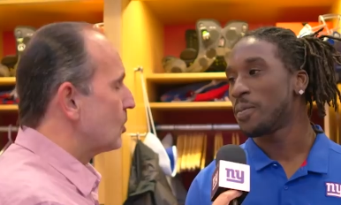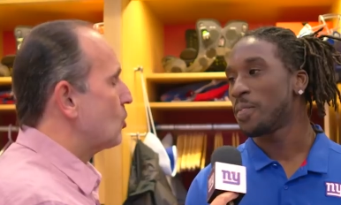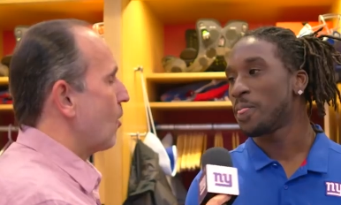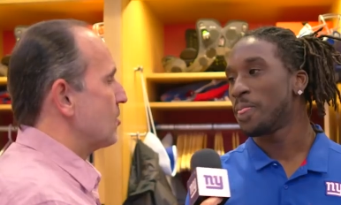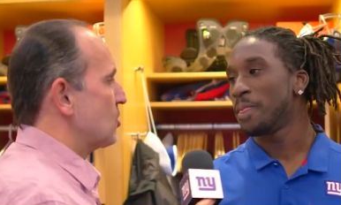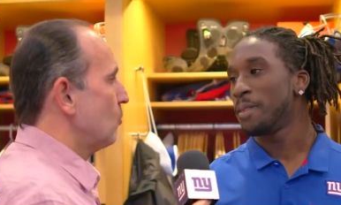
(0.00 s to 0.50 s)

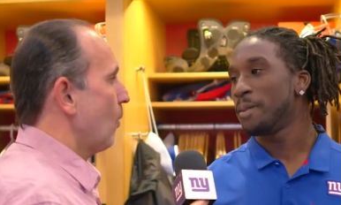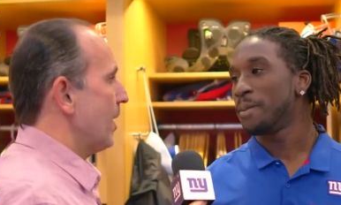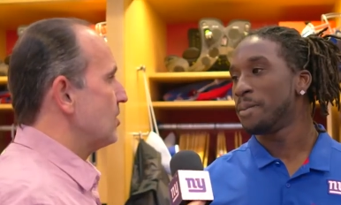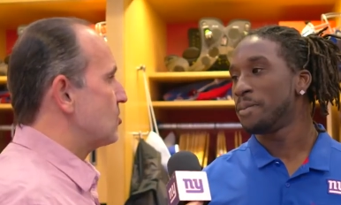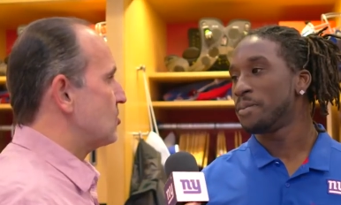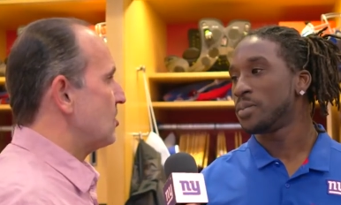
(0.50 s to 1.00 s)
Speaker 1: Carson
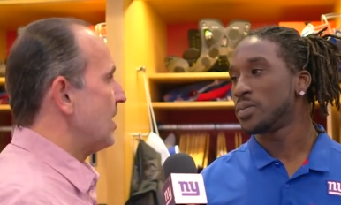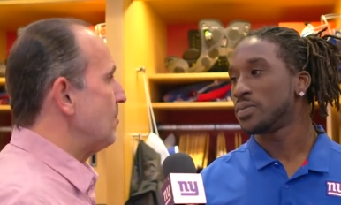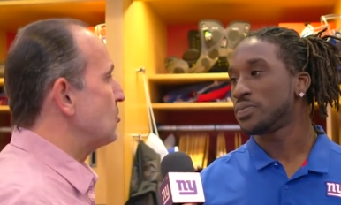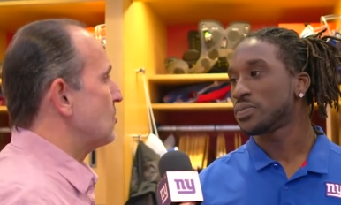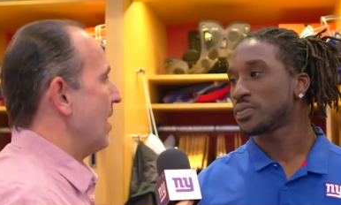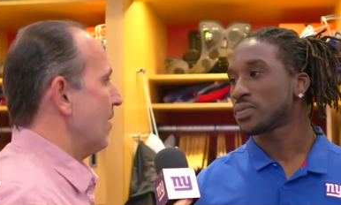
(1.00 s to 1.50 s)
Wentz
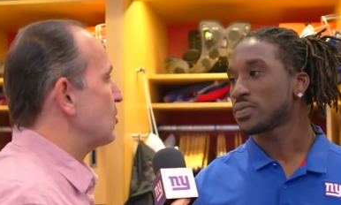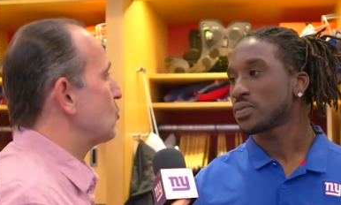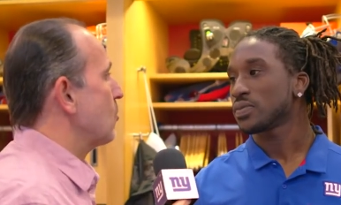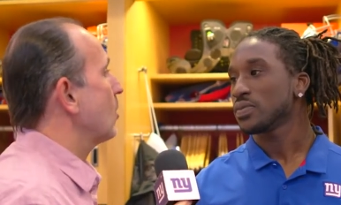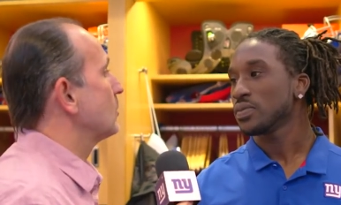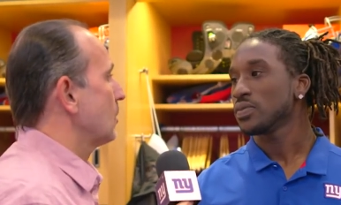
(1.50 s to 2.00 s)
seems to have
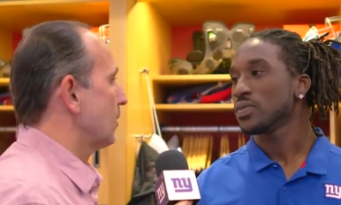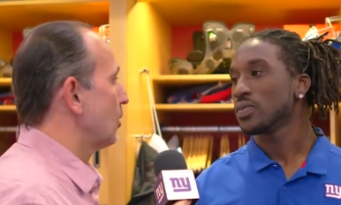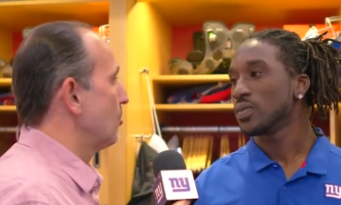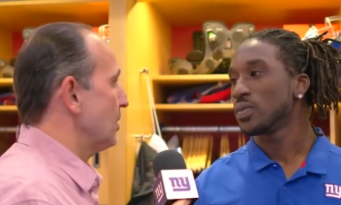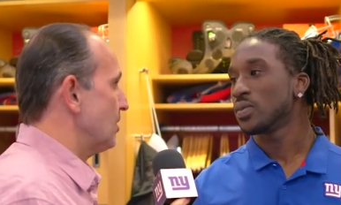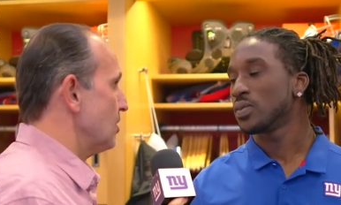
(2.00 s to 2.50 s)
struggled a
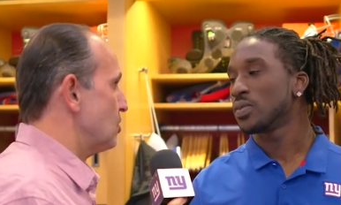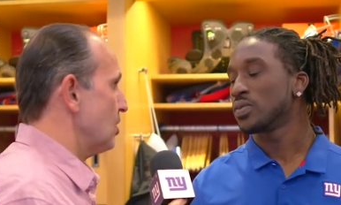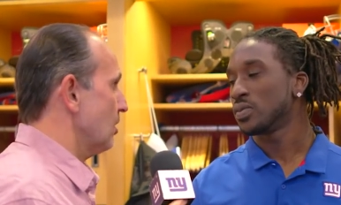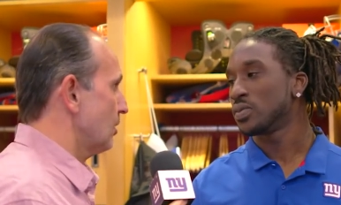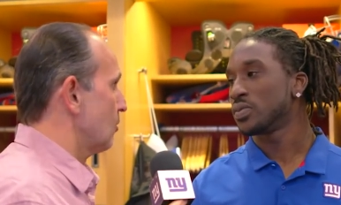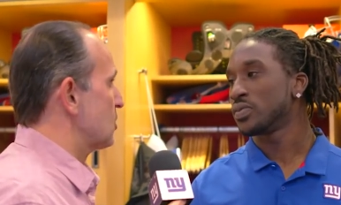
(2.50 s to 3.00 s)
little bit this
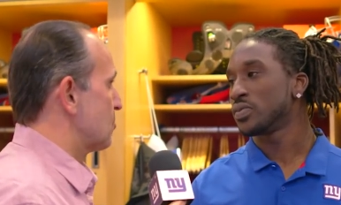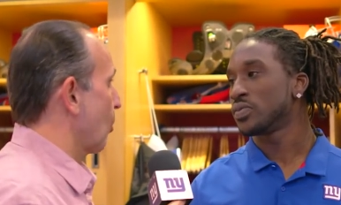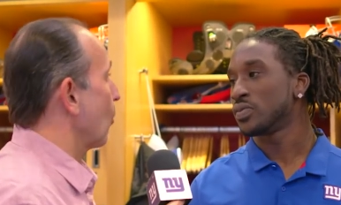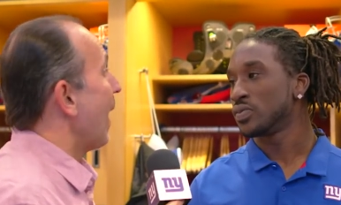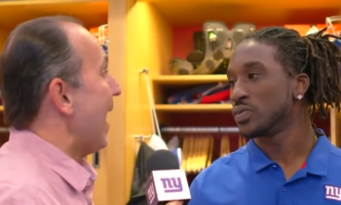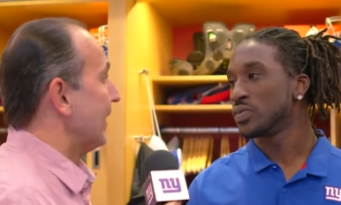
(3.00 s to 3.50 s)
year, a little
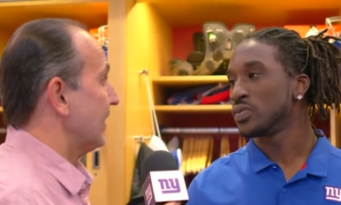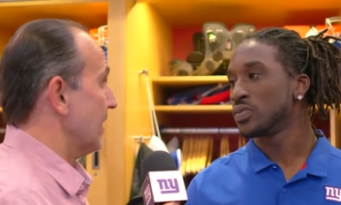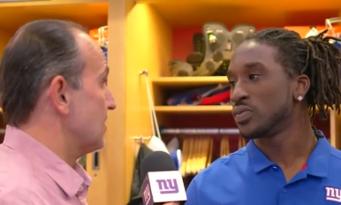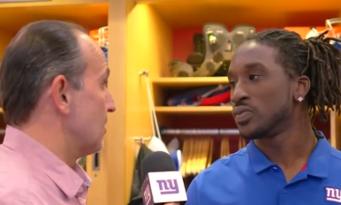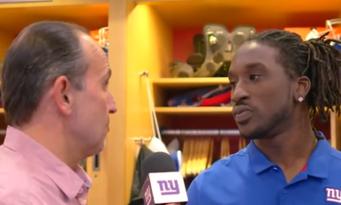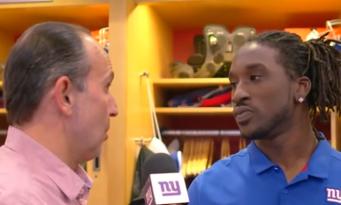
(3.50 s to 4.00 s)
sporadic
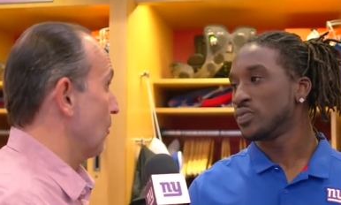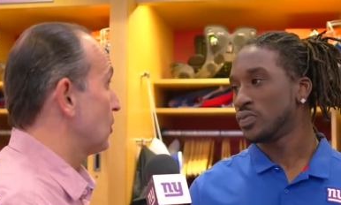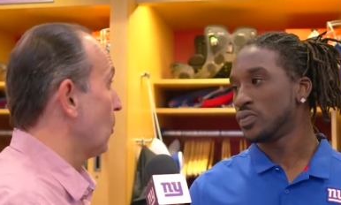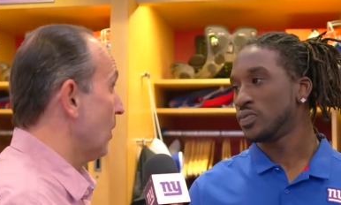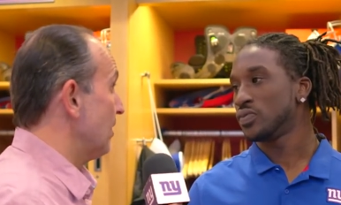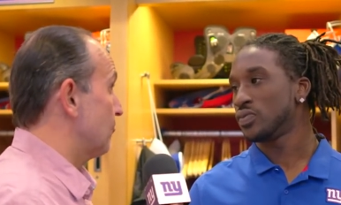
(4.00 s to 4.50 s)
as
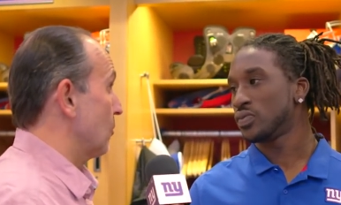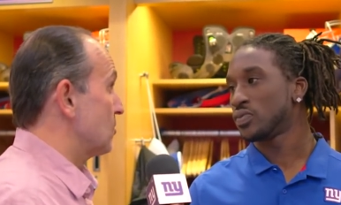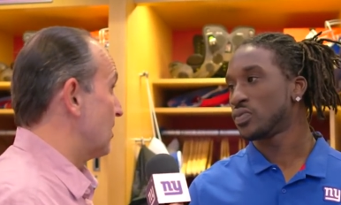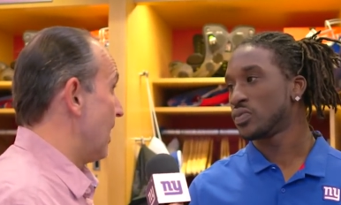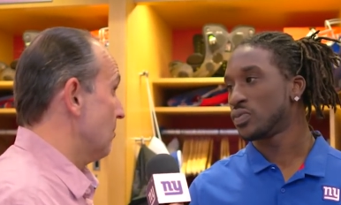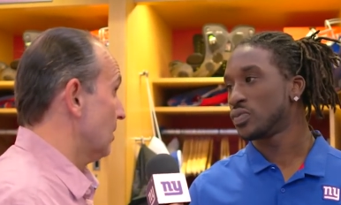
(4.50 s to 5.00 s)
compared to when he
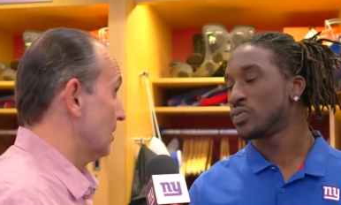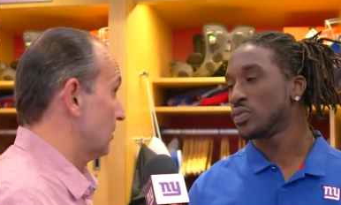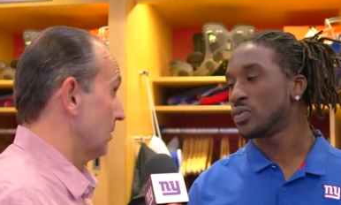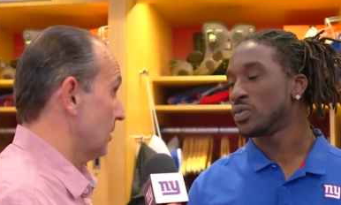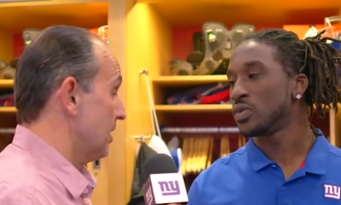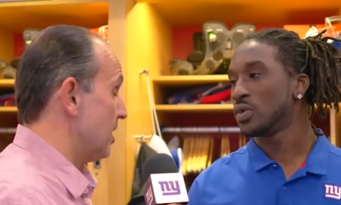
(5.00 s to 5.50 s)
first came
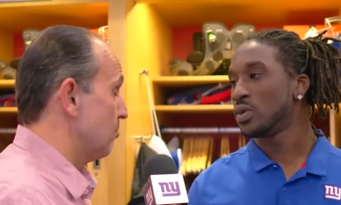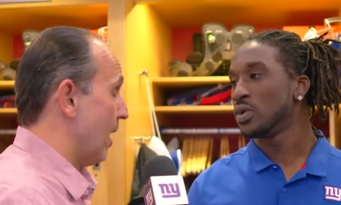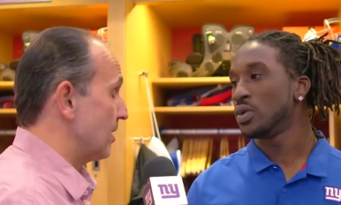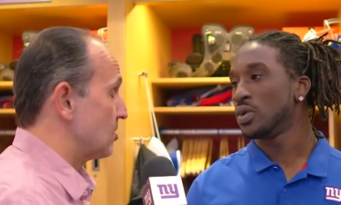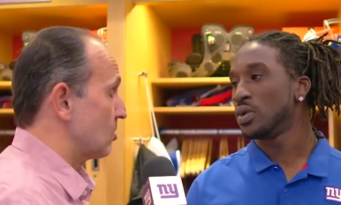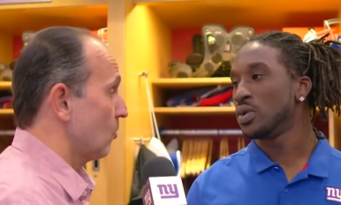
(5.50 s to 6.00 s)
onto the league
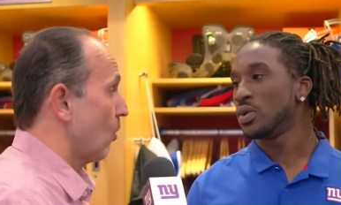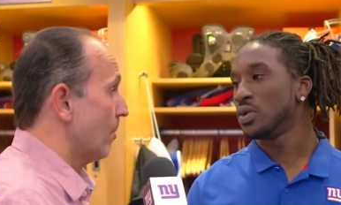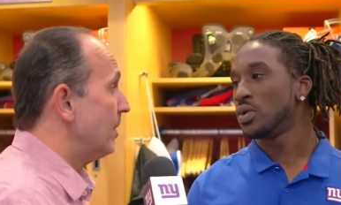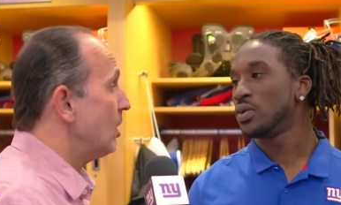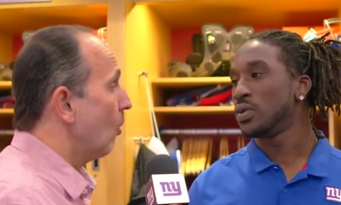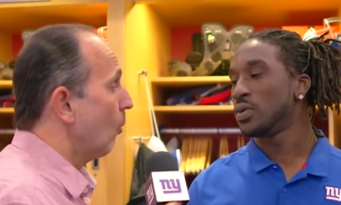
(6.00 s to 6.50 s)
by
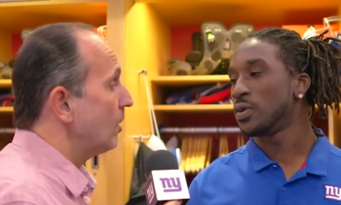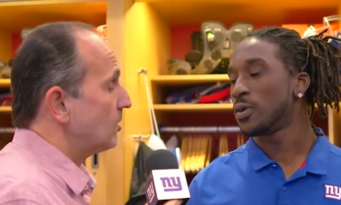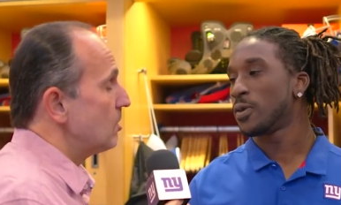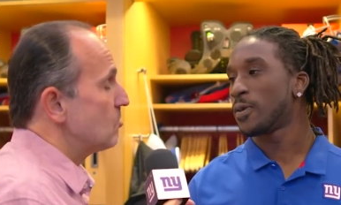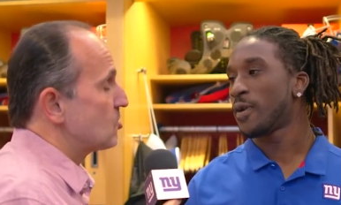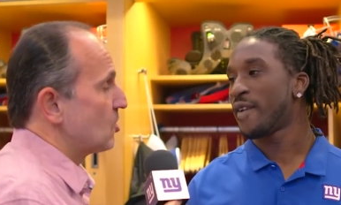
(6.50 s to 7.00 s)
storm. What
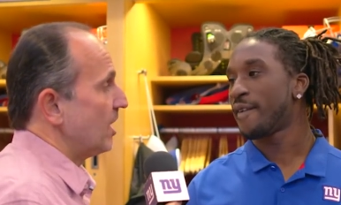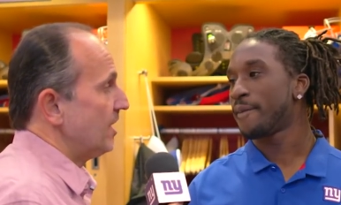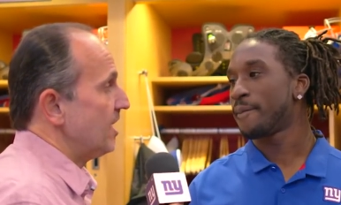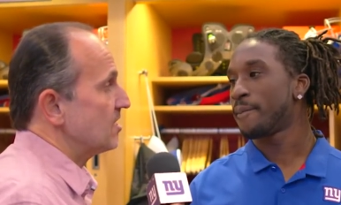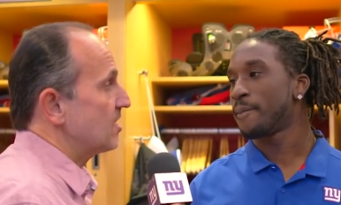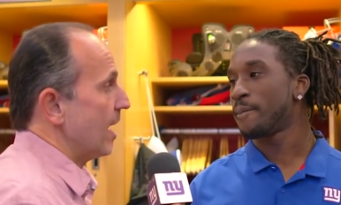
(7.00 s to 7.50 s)
do you see
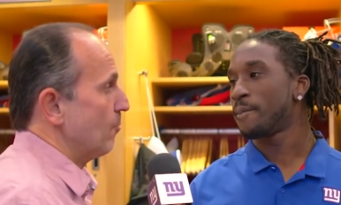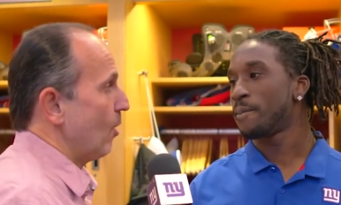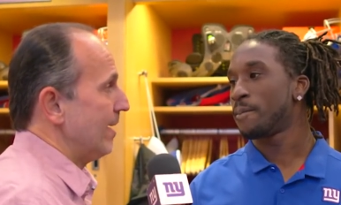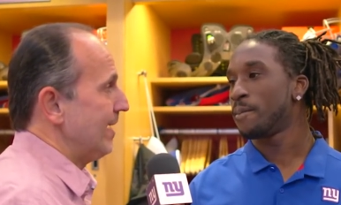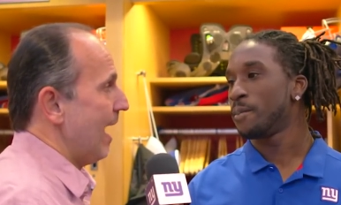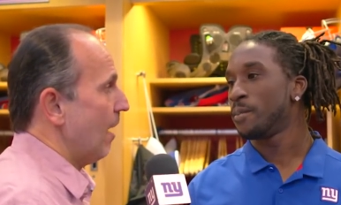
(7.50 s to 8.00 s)
in his game
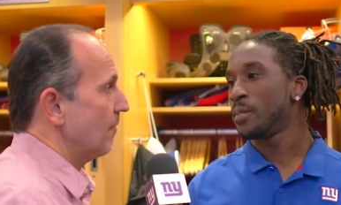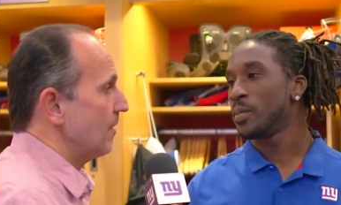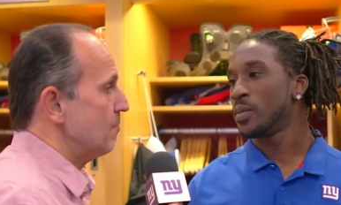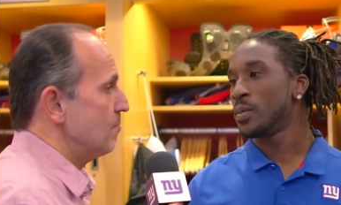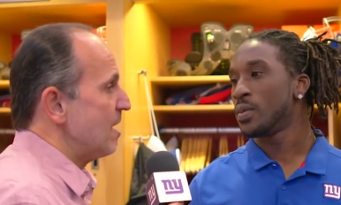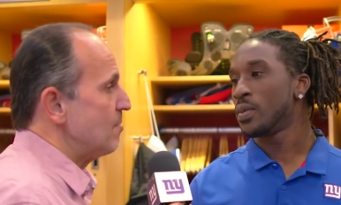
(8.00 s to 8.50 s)
right now
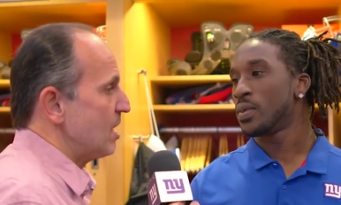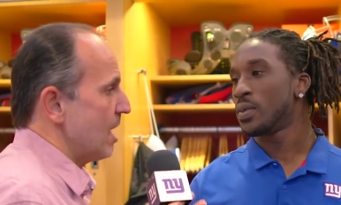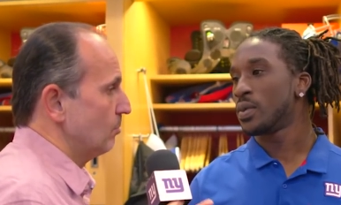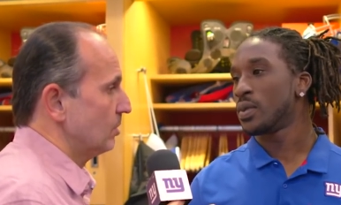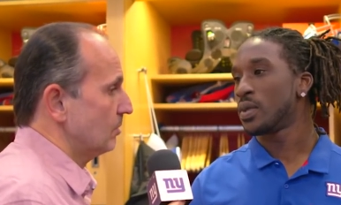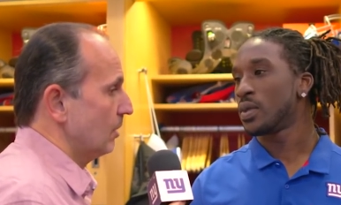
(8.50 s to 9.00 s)
that may
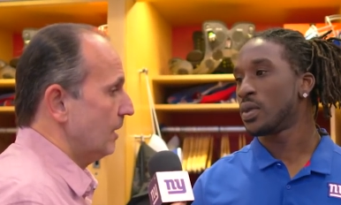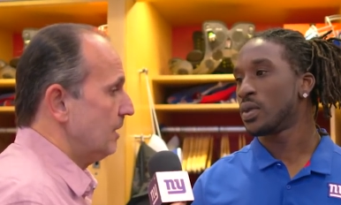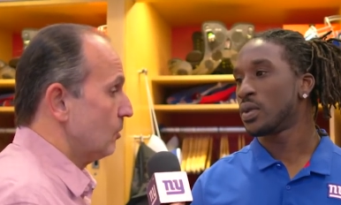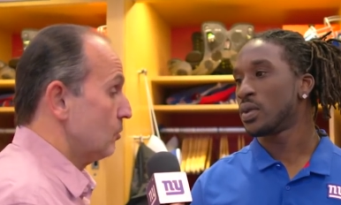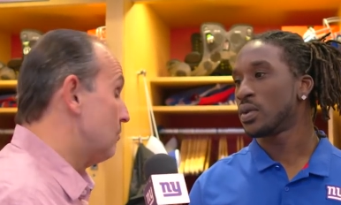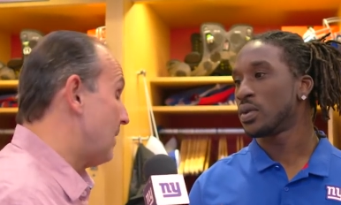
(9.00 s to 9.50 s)
be able, uh,
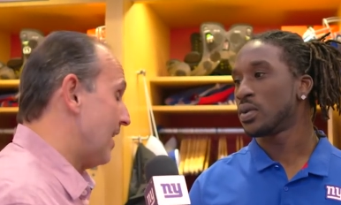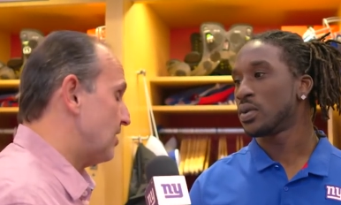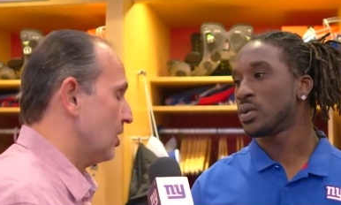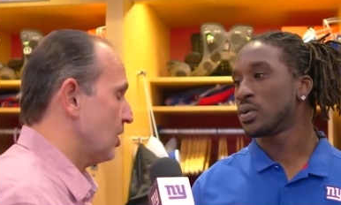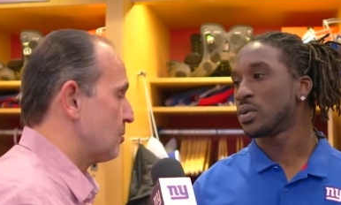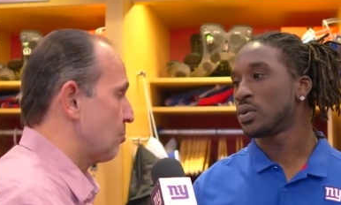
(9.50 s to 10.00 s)
you
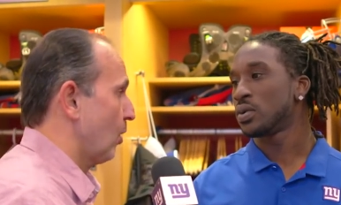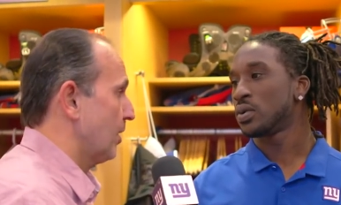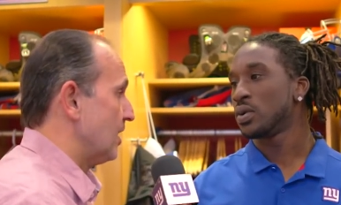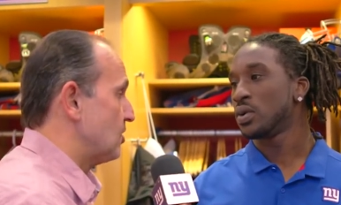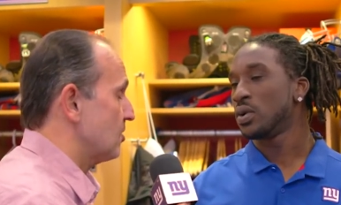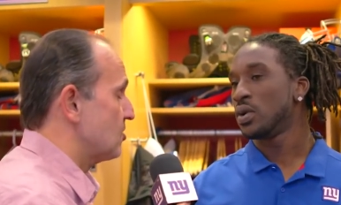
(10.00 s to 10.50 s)
guys can
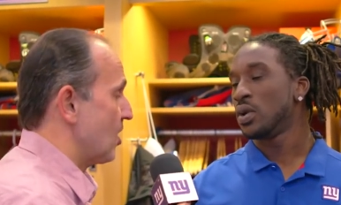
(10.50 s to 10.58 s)
exploit, I should